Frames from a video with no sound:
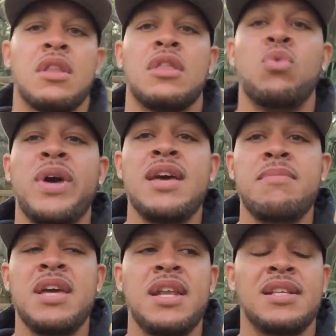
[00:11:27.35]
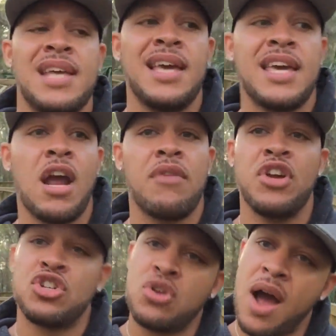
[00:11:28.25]
the we meaning taking care of
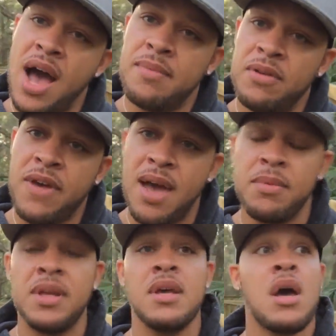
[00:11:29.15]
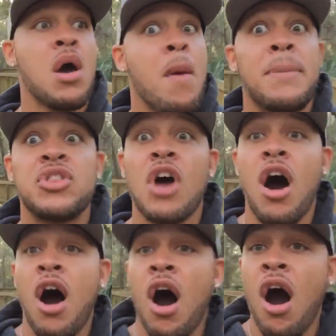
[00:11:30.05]
your tribe, your family, but the
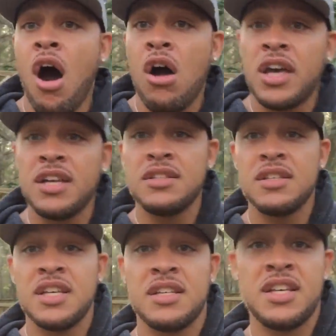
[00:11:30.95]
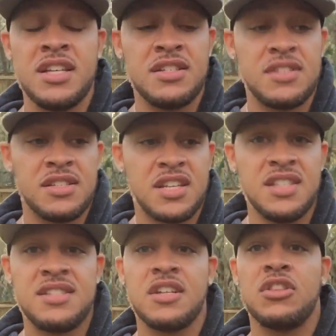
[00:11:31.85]
all can, is
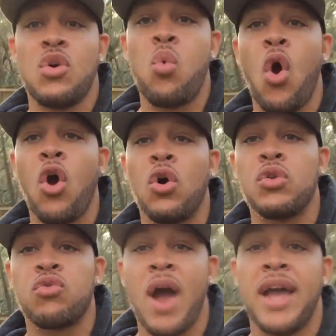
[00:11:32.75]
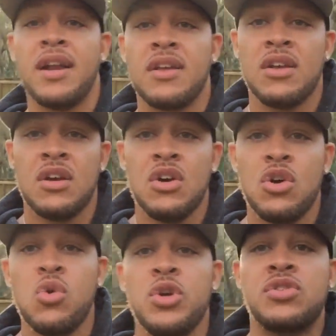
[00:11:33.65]
considered the world, right?
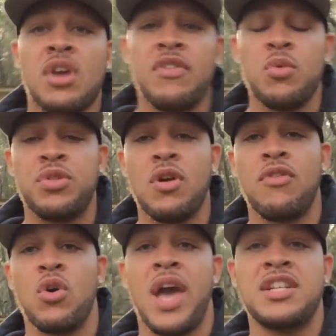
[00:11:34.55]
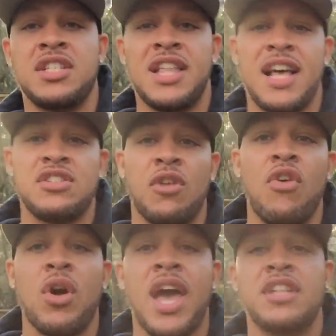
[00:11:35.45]
Who are you serving with your vocation? And that's your
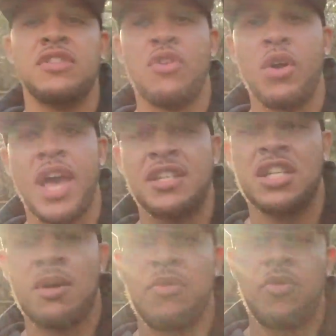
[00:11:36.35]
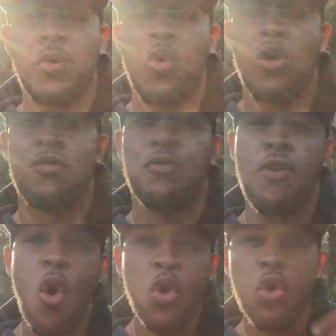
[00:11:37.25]
vocation. Vocation coming from the word
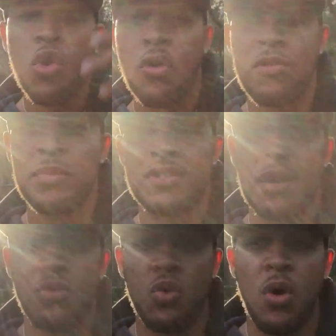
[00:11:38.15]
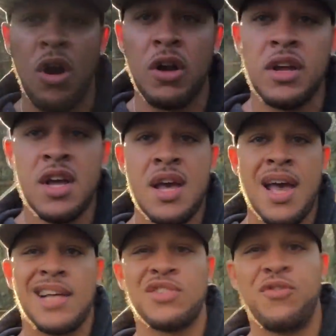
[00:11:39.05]
vocal, or from the same root word
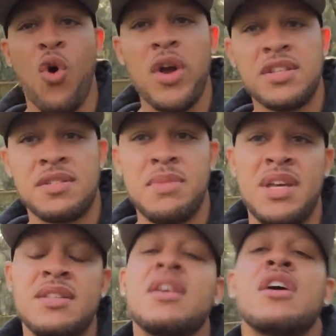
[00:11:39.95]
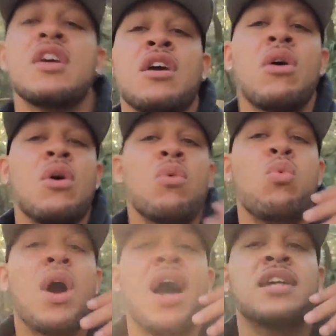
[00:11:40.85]
as voice, means, yo,
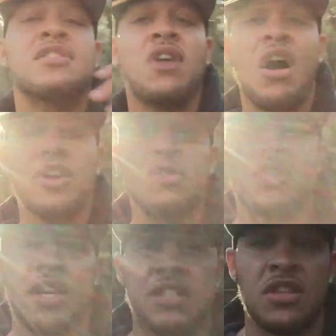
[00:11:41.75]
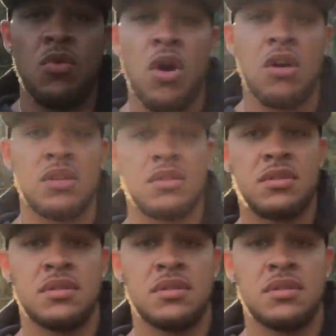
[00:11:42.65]
what kind of song are you singing to the world?